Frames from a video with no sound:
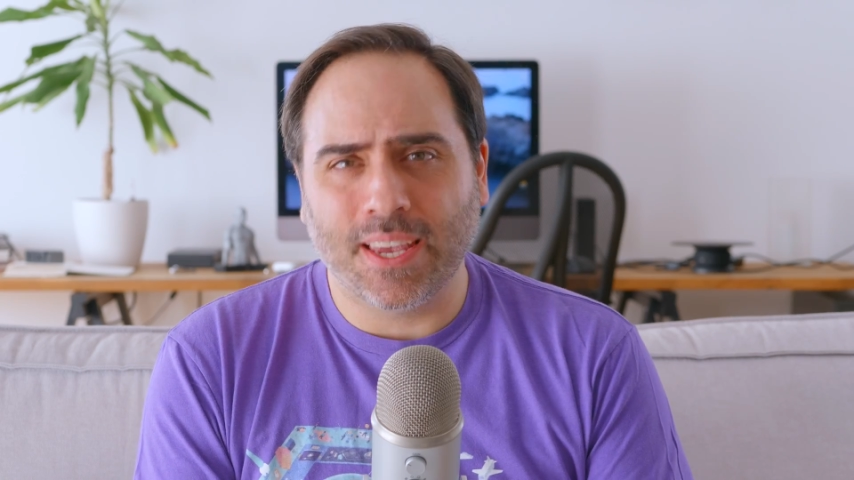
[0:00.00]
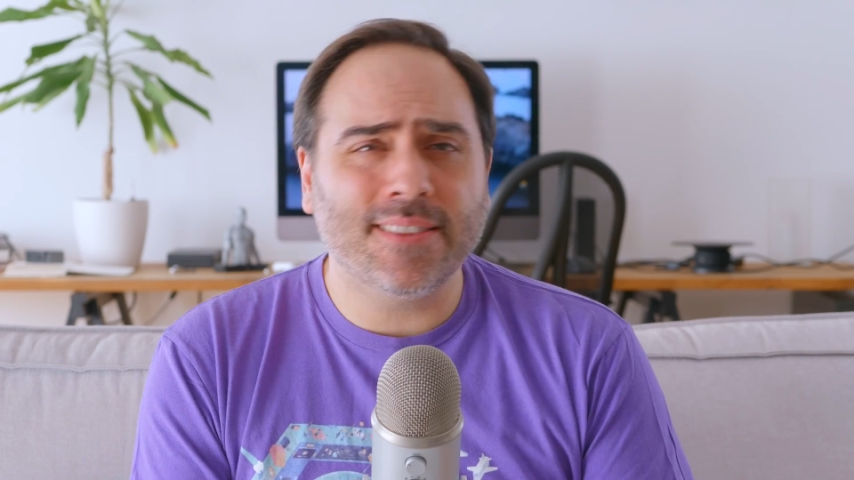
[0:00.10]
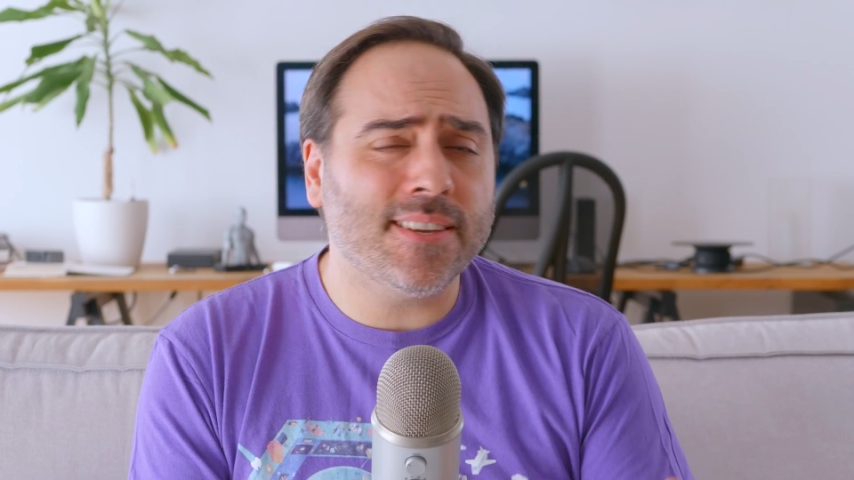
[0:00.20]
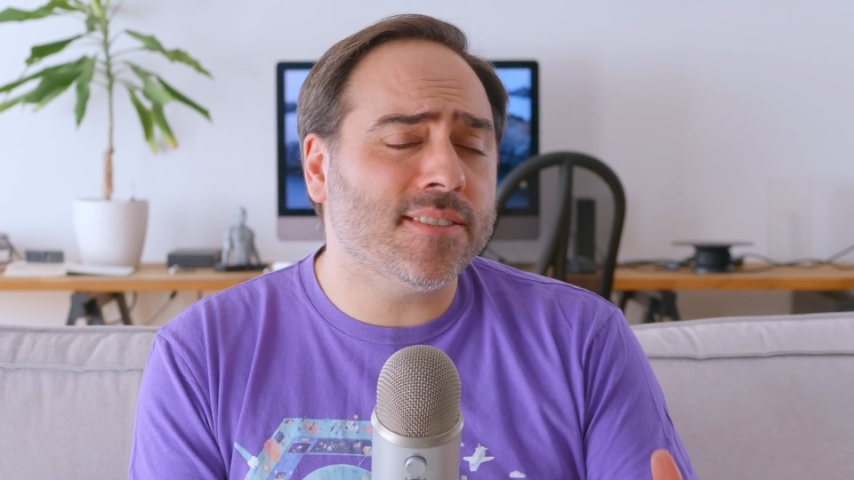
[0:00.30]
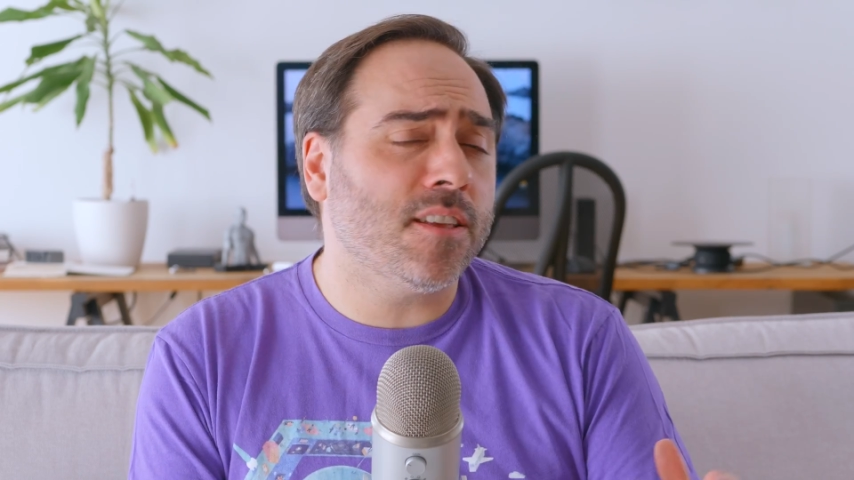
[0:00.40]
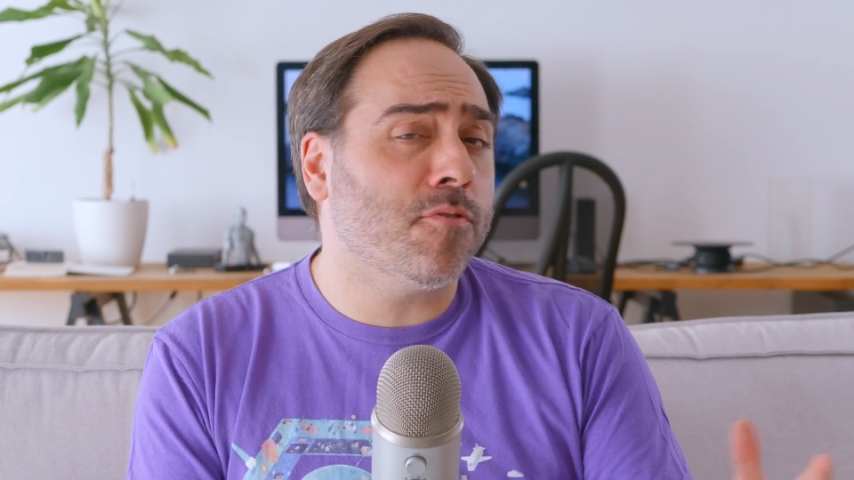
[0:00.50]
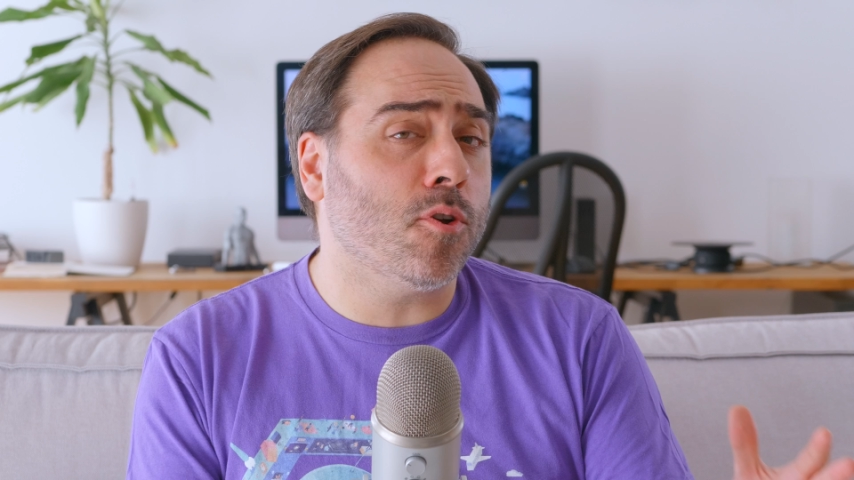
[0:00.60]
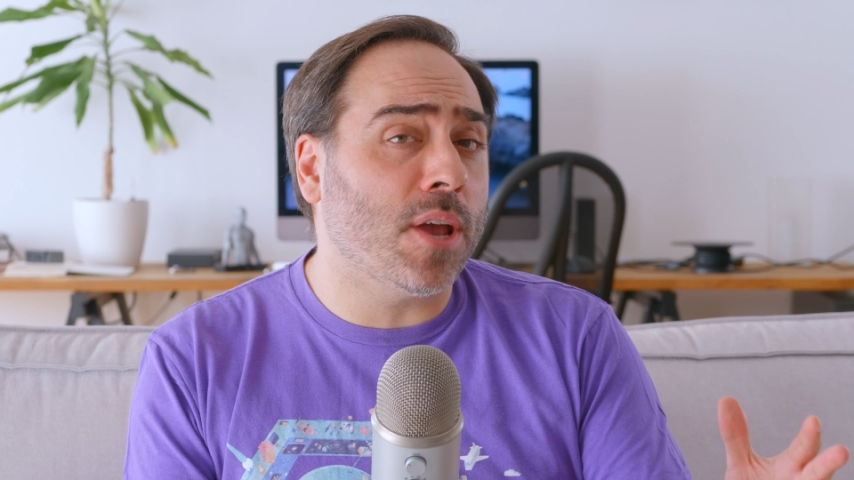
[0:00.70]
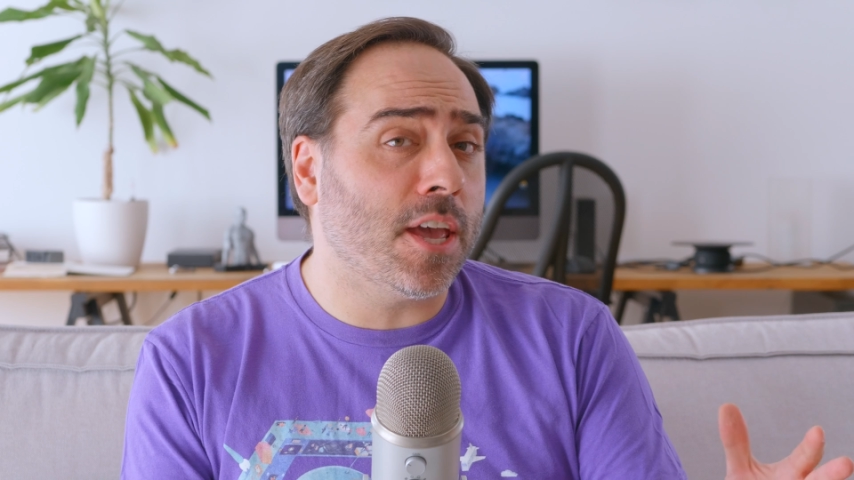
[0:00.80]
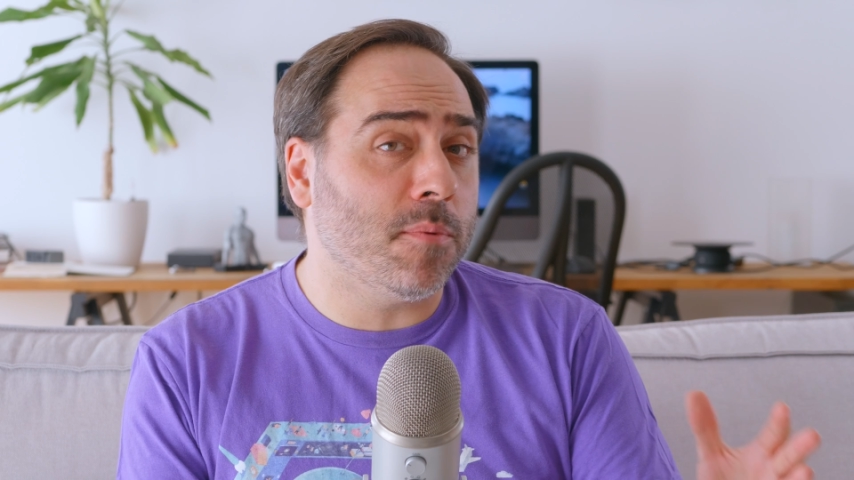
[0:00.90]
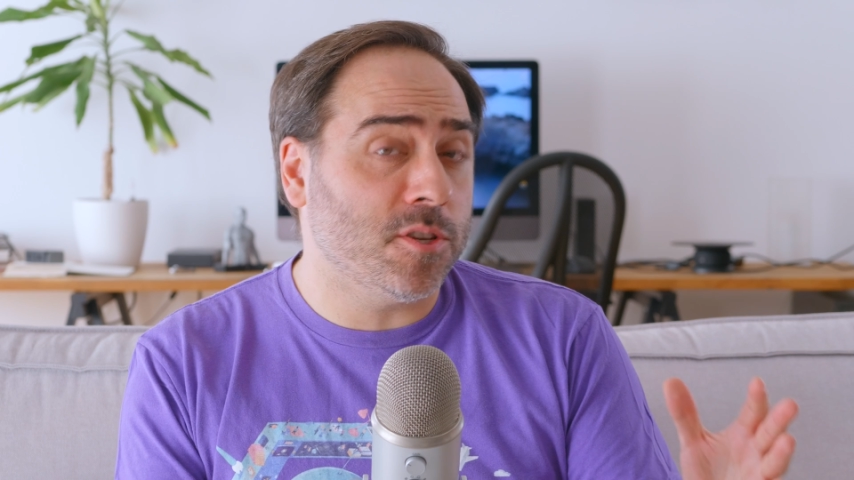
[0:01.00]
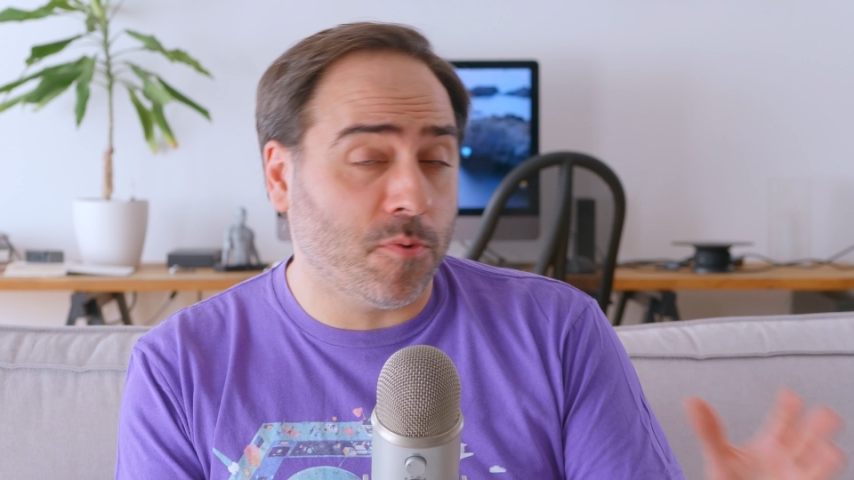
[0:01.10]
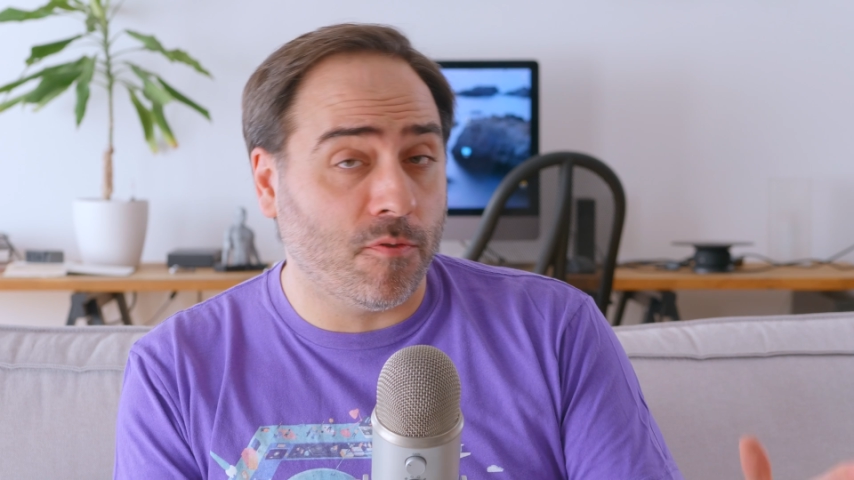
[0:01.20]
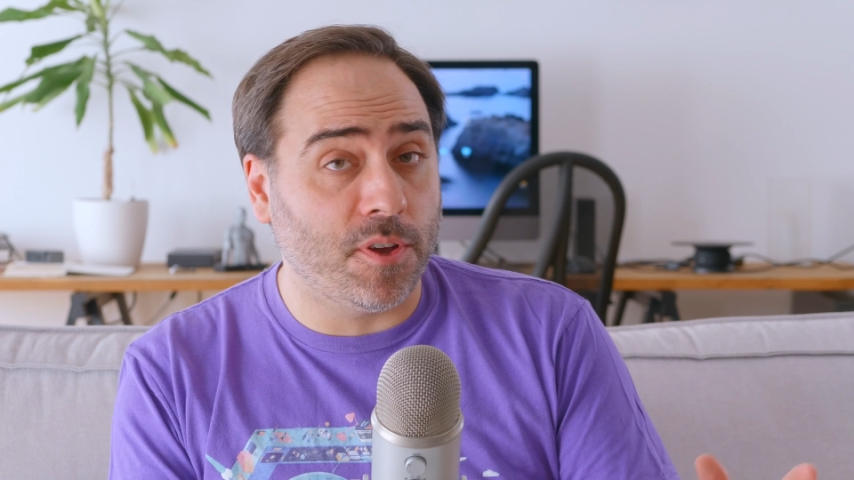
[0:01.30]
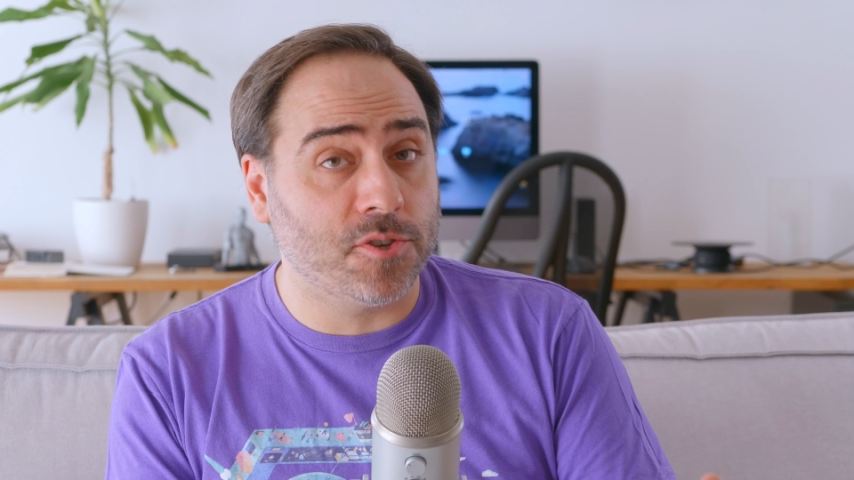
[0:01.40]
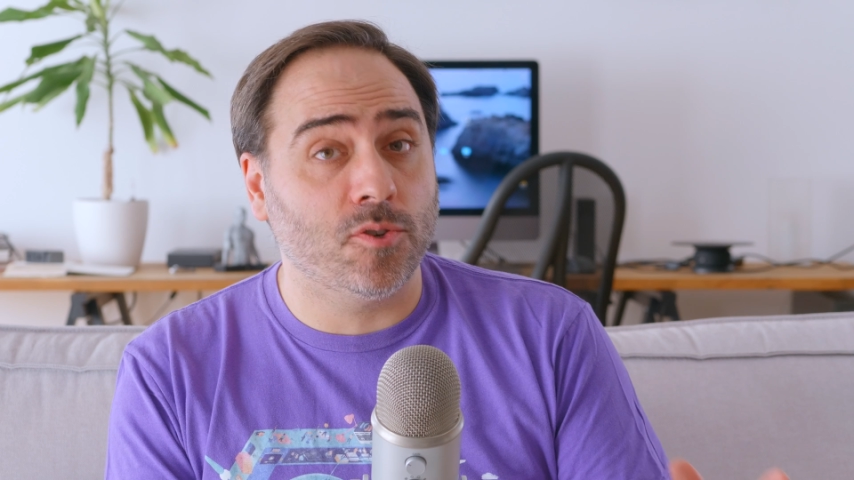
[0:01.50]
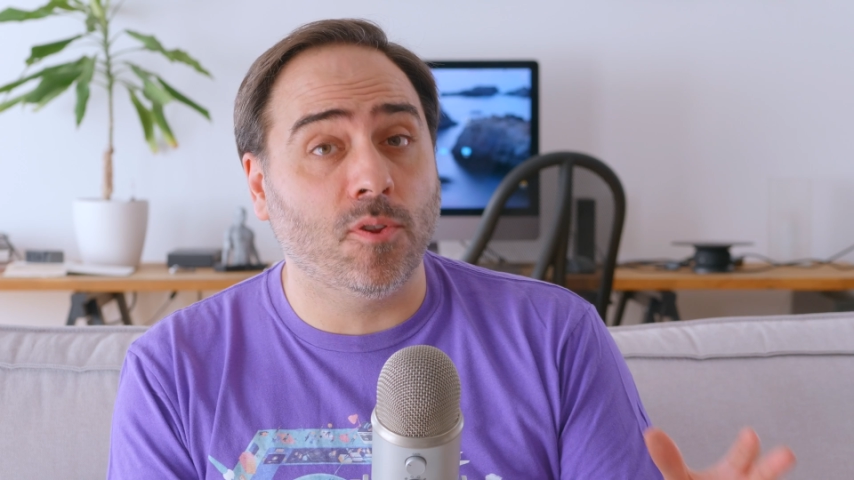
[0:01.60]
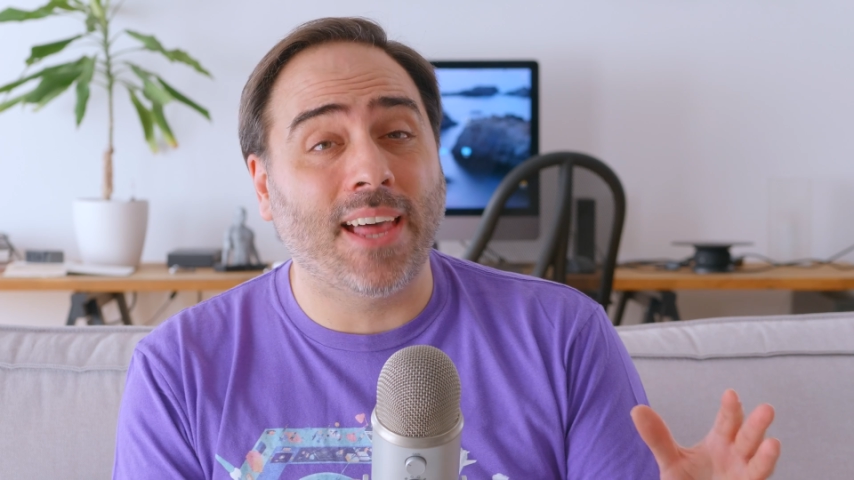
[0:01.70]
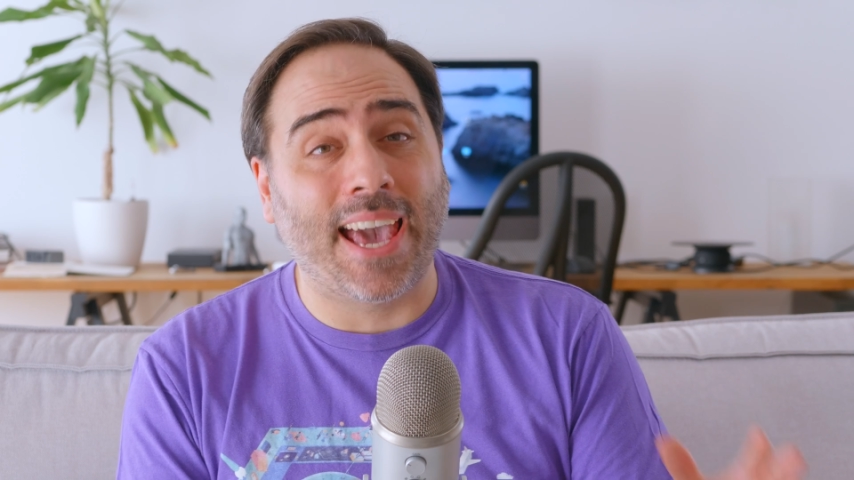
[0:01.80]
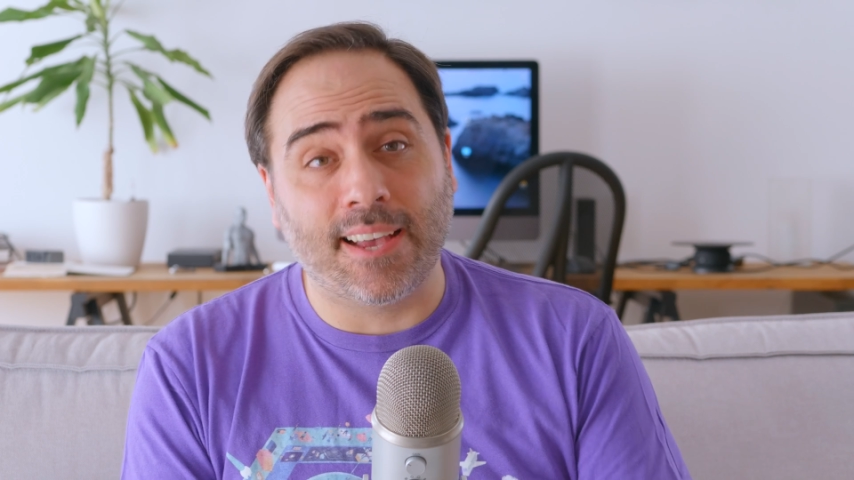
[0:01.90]
at least if your aim is
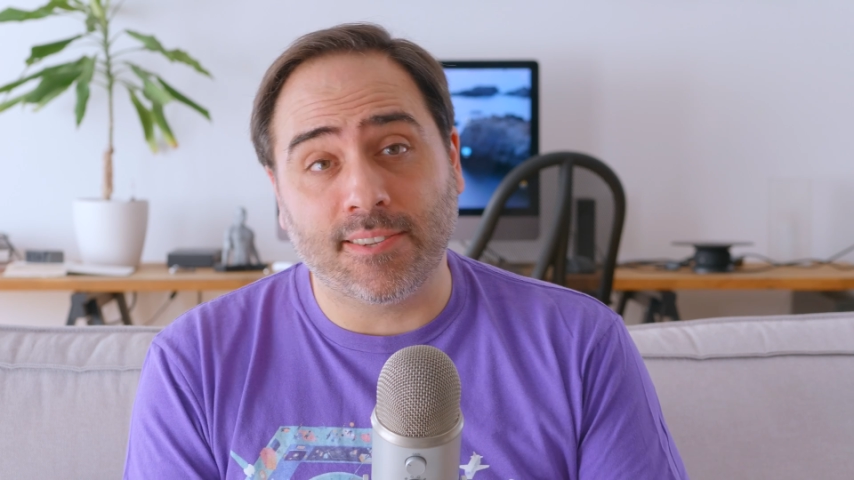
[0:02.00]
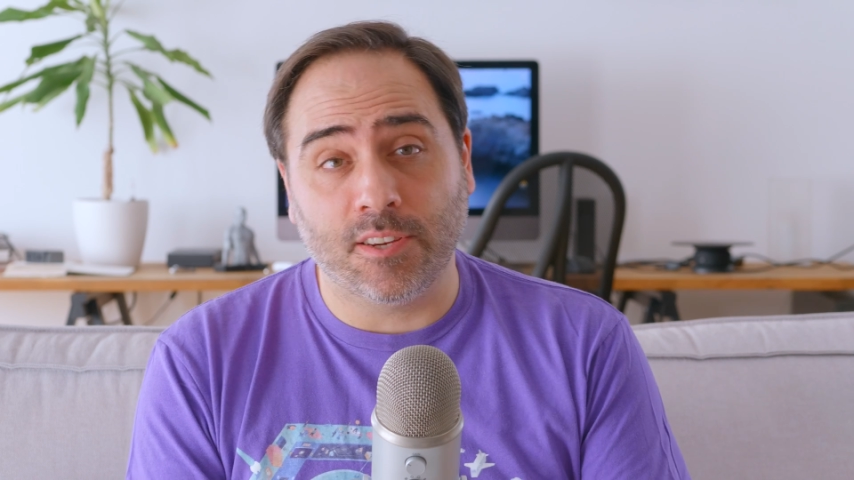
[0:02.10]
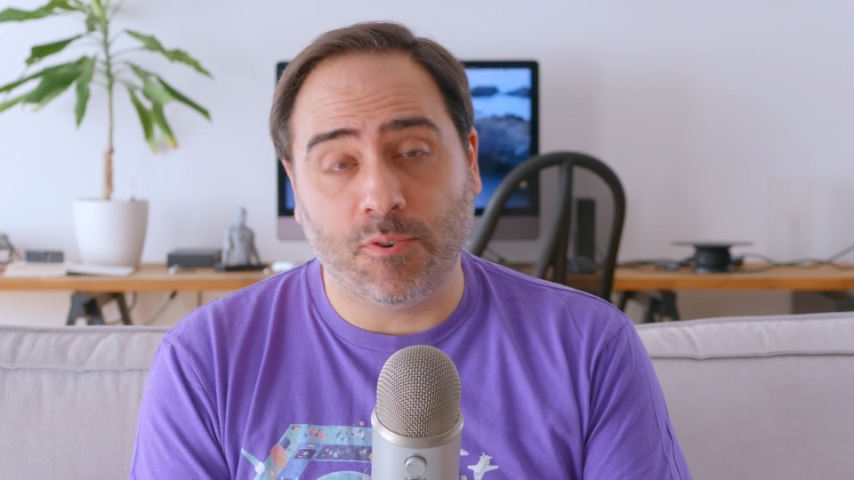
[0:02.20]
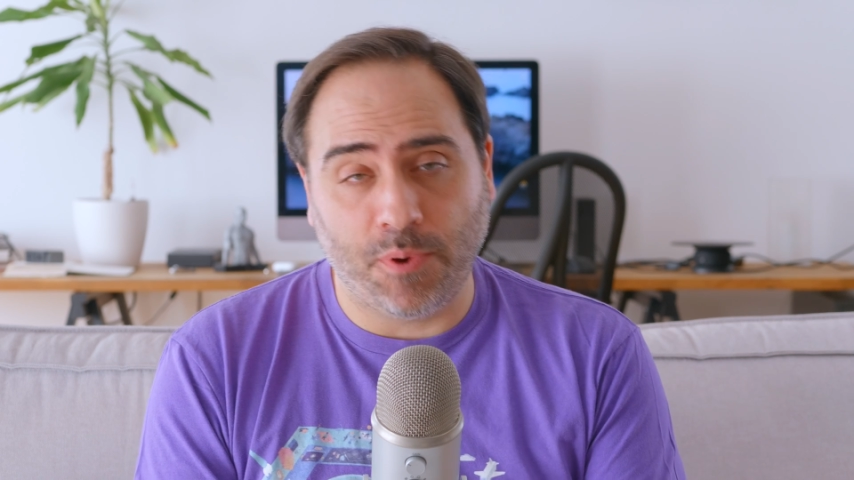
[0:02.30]
professional asset